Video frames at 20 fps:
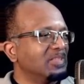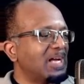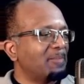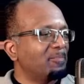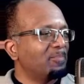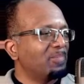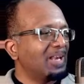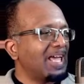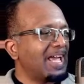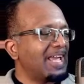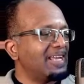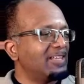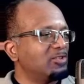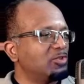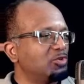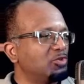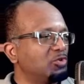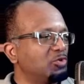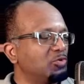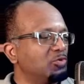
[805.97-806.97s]

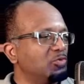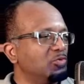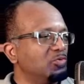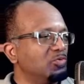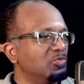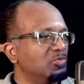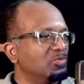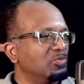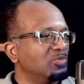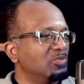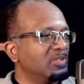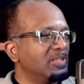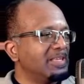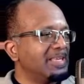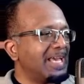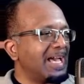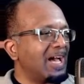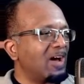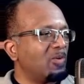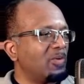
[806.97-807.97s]
applies to
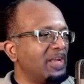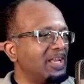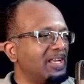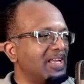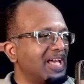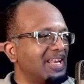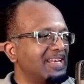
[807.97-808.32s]
Yahweh,